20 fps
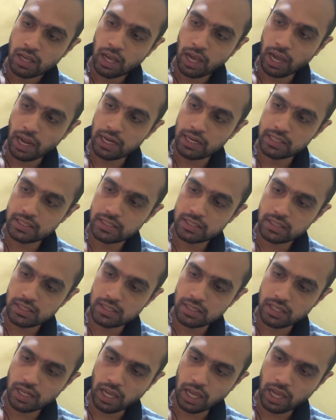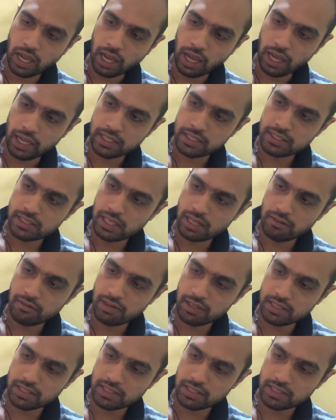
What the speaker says: and it has silver